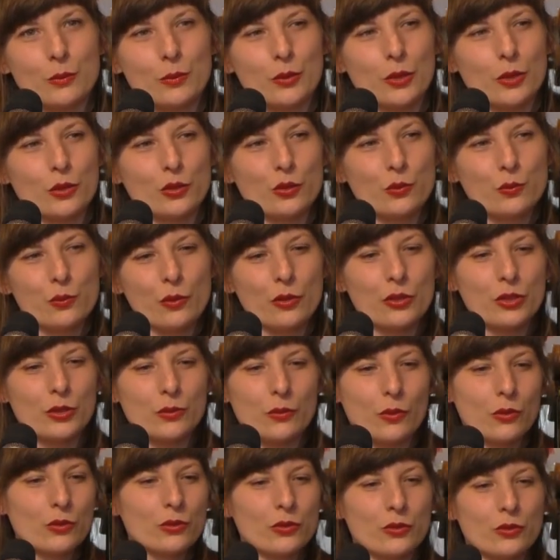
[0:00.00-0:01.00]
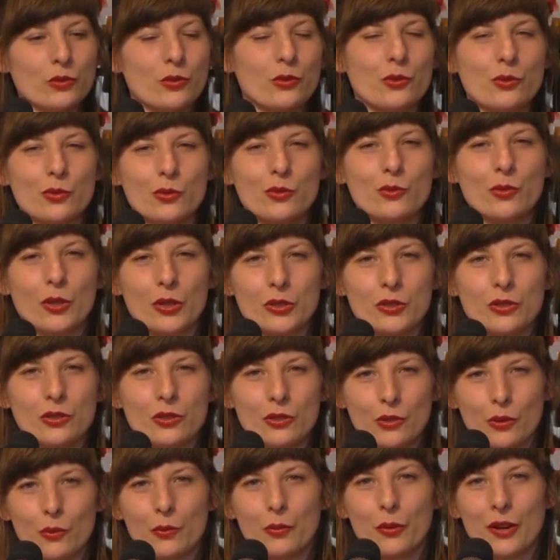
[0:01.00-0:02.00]
because your body wants to do what
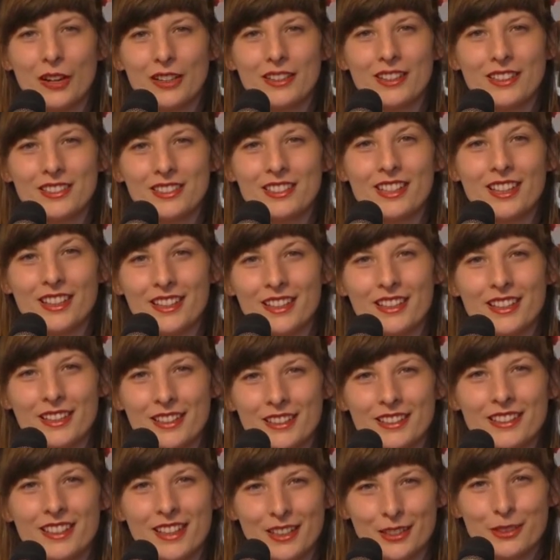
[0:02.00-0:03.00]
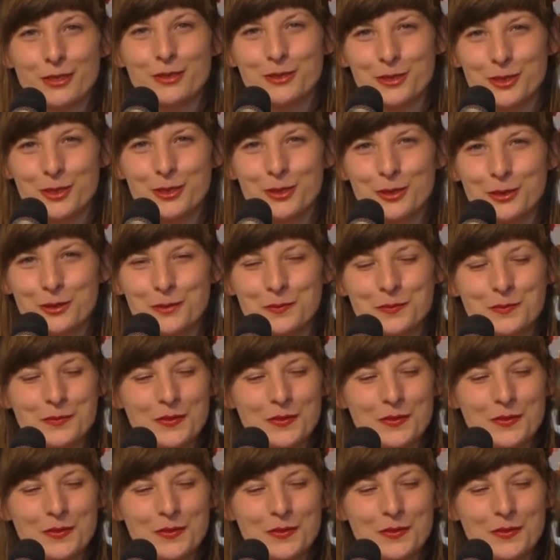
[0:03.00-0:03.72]
your brain is telling it to do.